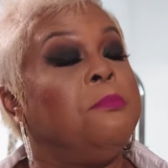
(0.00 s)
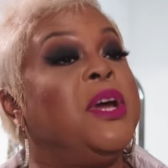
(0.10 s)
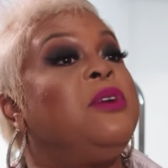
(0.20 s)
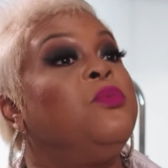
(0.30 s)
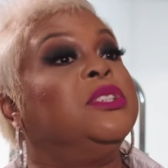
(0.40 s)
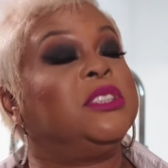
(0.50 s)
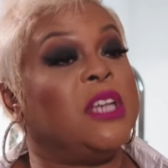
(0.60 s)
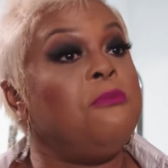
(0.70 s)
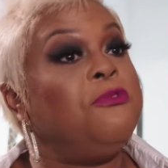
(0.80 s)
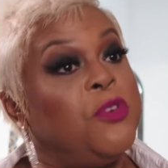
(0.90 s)
but it was
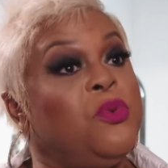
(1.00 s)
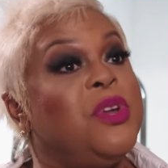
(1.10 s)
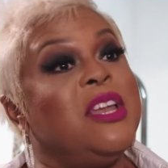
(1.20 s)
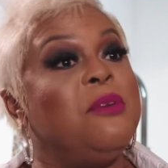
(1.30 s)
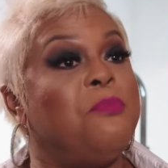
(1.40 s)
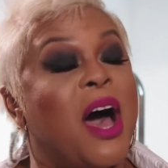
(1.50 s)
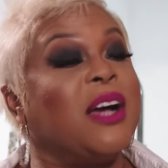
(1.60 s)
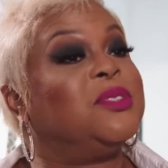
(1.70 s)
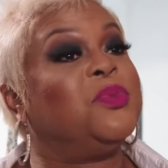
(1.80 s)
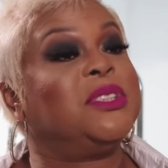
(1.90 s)
some food in the
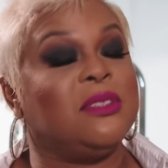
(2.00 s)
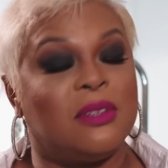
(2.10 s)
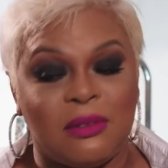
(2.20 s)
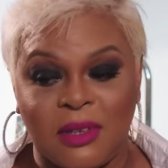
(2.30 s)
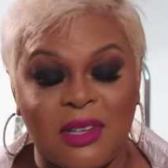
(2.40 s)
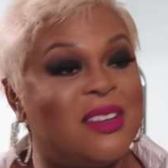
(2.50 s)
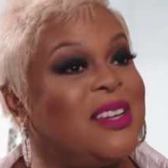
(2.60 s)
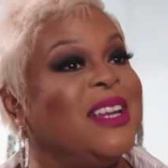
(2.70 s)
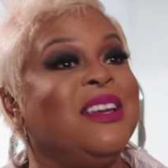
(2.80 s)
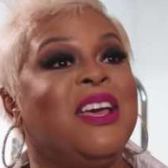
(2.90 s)
box was
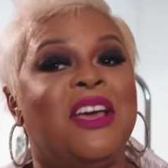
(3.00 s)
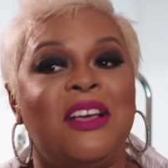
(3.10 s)
good, and